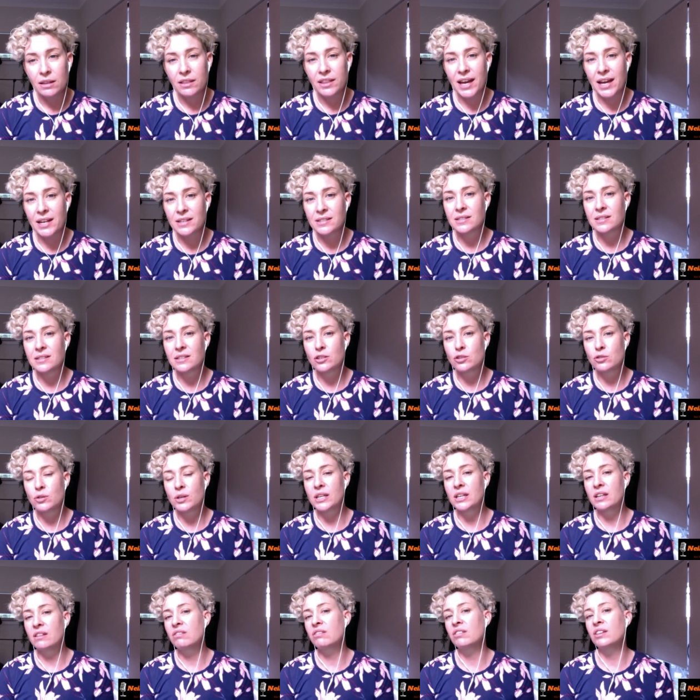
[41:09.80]
Yeah. That's the
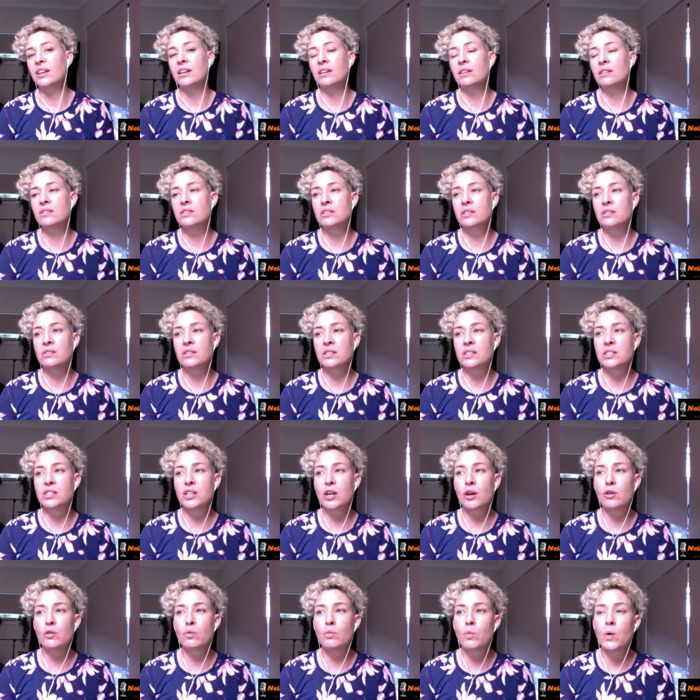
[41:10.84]
tricky thing. So
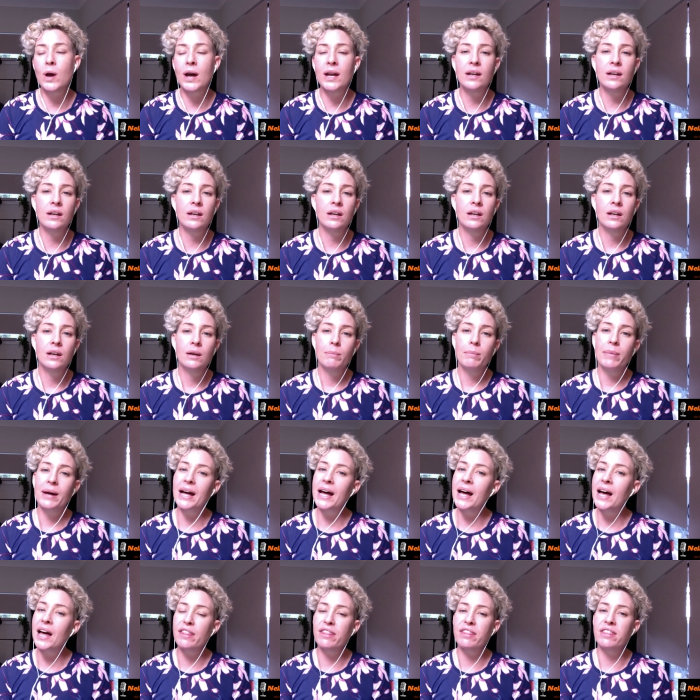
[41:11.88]
there's no one
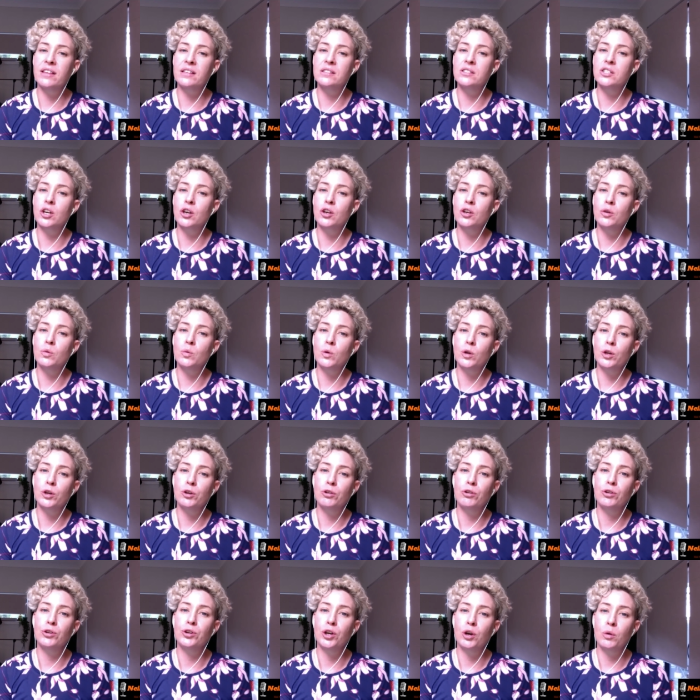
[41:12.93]
path that's going to
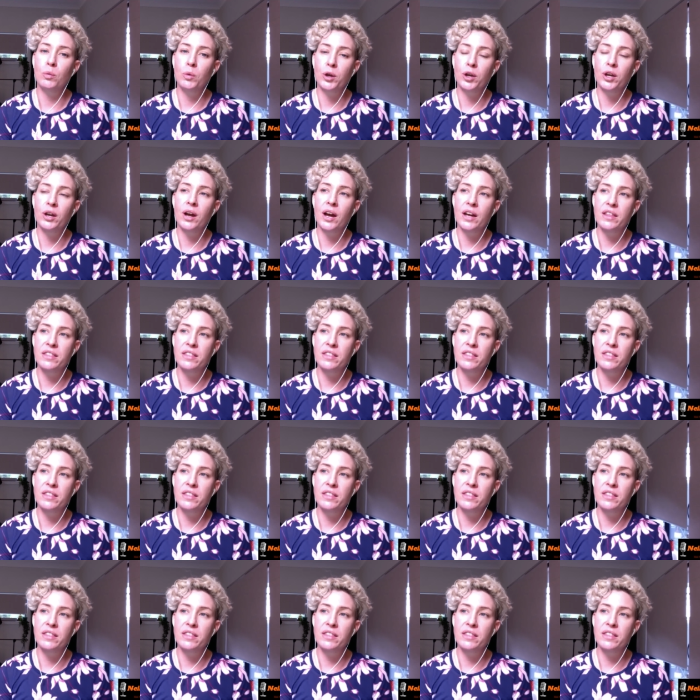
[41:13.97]
work or not work.